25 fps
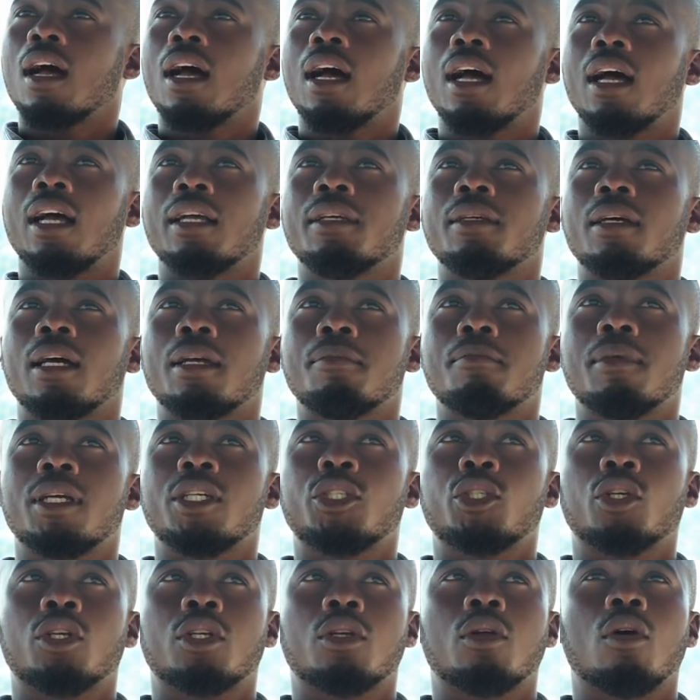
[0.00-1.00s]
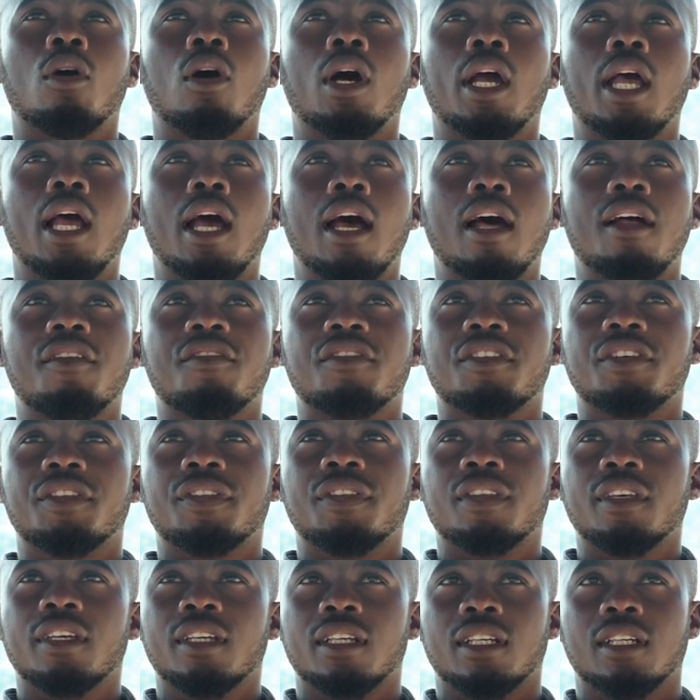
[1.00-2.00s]
I mentioned
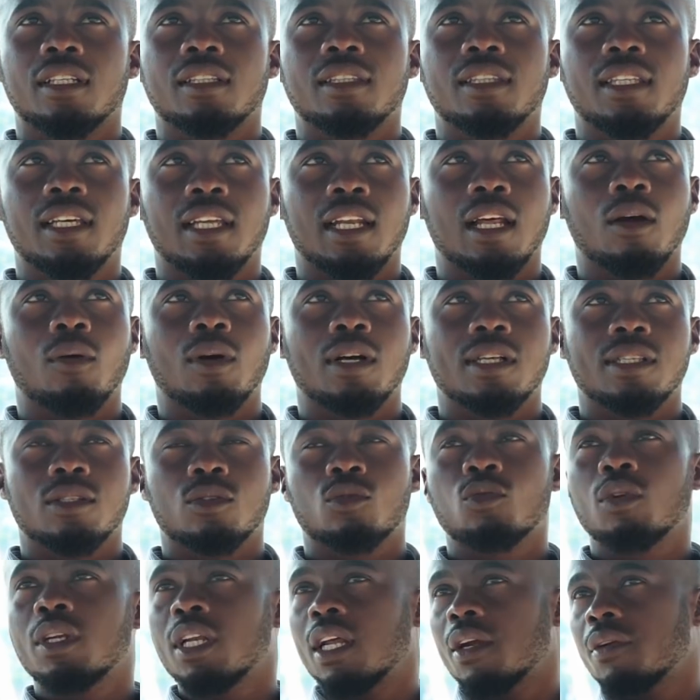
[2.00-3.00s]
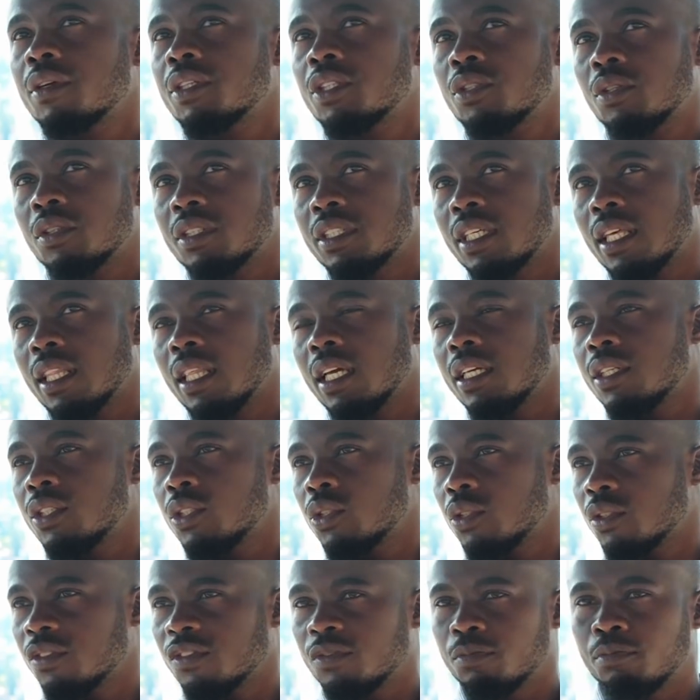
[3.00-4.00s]
everything. Then when I reached on the other
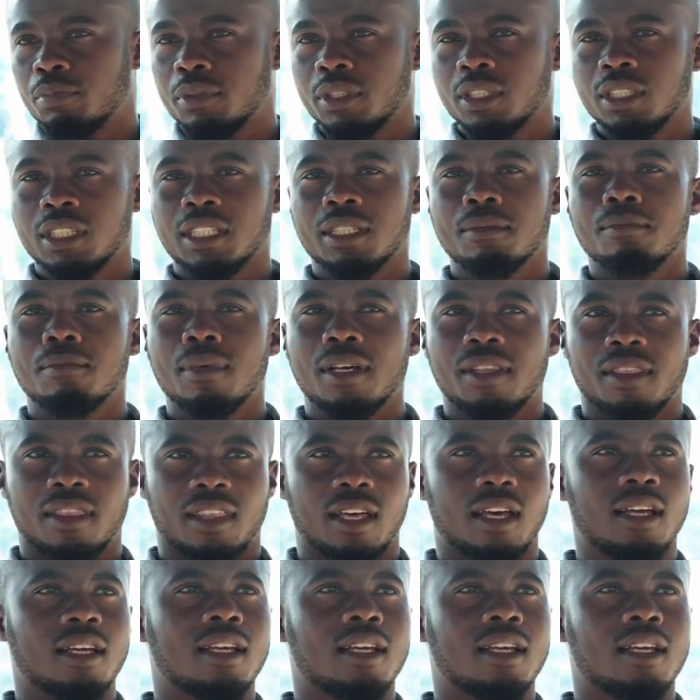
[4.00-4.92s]
issue of being a mother,